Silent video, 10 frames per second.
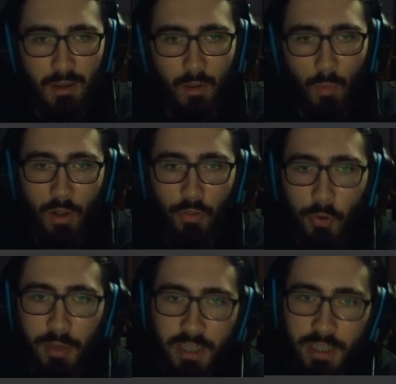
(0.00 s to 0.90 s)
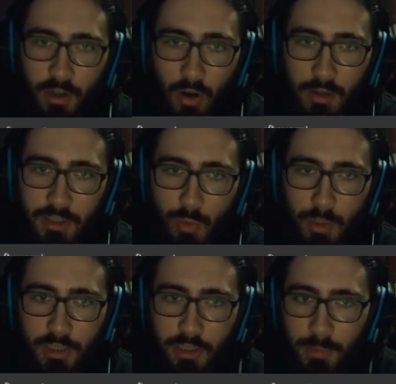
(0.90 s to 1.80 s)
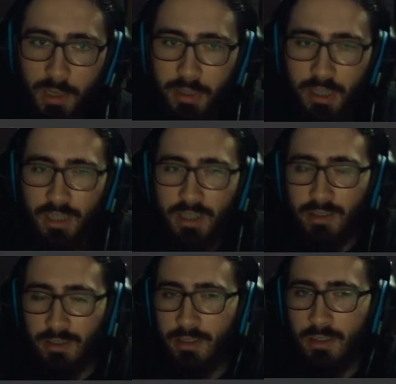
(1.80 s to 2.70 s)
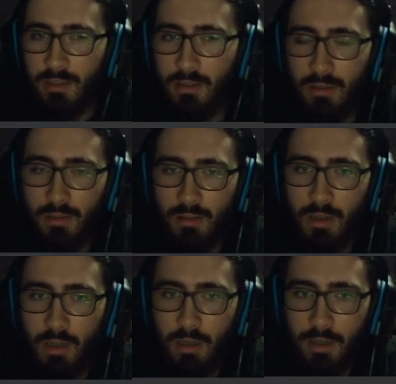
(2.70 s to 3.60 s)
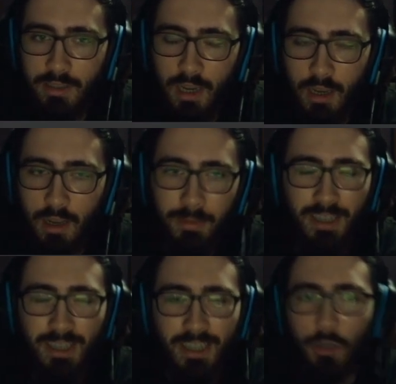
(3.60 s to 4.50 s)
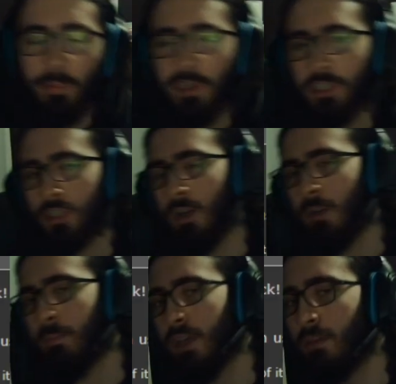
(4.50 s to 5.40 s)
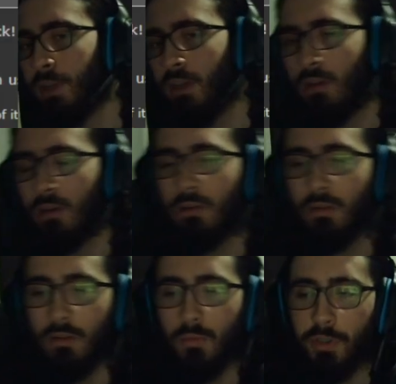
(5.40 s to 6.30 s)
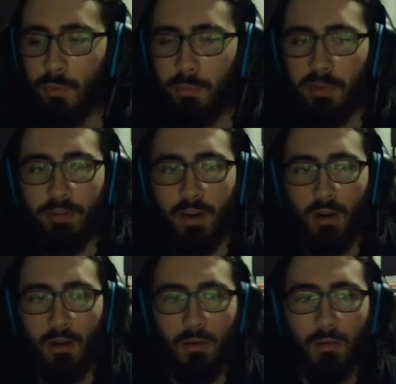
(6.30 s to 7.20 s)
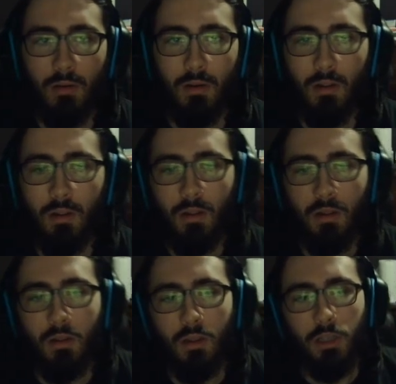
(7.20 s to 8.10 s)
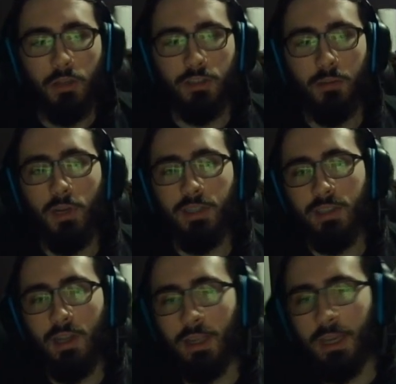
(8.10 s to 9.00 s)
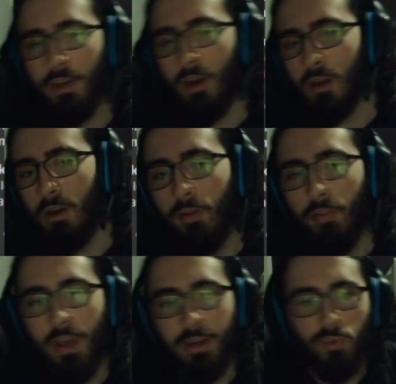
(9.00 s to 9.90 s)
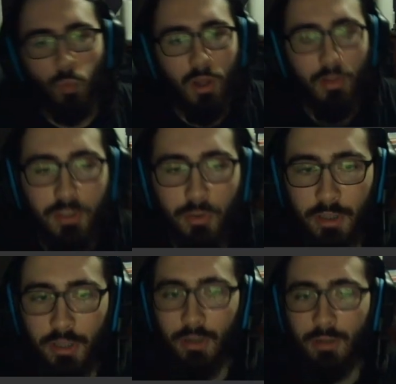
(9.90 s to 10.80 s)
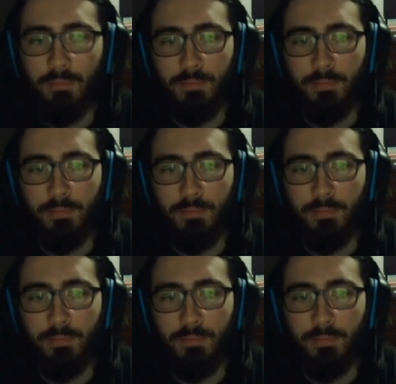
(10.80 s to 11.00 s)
Well, though, he did hard switch, so maybe he is. Because, yeah, I mean, he could be just trying to bait me, which would be fair. He goes into Mudsdale, i get a knockoff on that as well, that's really good.